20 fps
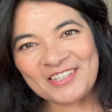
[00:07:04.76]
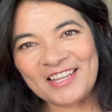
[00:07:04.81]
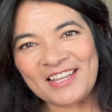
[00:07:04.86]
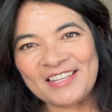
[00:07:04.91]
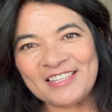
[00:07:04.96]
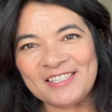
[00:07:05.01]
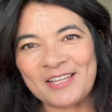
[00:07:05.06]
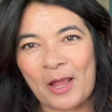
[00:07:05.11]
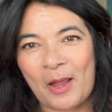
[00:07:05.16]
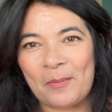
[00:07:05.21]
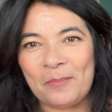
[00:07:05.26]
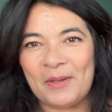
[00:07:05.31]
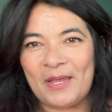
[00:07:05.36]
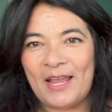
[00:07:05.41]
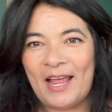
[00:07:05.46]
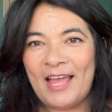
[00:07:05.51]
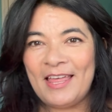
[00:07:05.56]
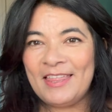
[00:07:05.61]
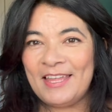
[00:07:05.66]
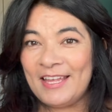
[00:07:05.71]
the
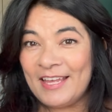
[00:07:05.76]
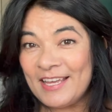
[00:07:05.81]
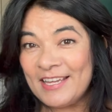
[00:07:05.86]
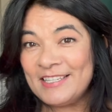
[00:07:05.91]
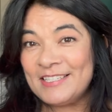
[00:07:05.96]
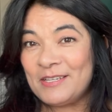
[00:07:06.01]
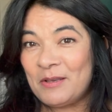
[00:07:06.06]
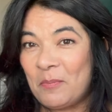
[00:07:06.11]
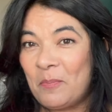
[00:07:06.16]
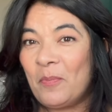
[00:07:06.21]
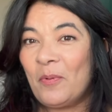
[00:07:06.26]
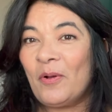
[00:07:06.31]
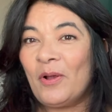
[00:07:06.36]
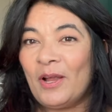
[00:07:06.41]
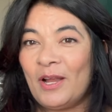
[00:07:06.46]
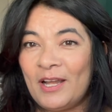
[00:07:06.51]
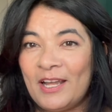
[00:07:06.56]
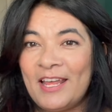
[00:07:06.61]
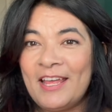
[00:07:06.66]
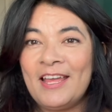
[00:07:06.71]
assignment. I think I did
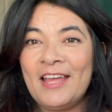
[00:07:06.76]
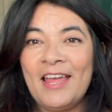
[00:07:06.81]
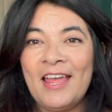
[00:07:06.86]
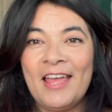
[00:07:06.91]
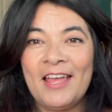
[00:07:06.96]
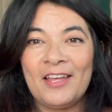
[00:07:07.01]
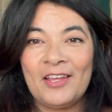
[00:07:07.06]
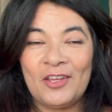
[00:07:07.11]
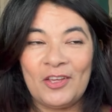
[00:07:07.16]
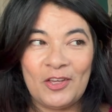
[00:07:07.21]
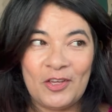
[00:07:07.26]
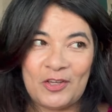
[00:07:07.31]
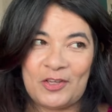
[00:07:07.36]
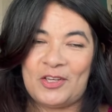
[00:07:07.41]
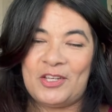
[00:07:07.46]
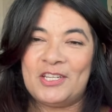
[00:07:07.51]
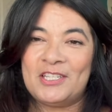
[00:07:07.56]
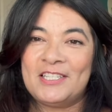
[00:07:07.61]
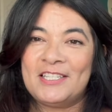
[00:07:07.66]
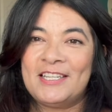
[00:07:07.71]
pretty
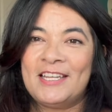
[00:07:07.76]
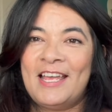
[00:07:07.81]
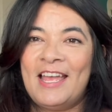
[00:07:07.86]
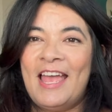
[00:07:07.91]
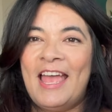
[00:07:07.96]
good.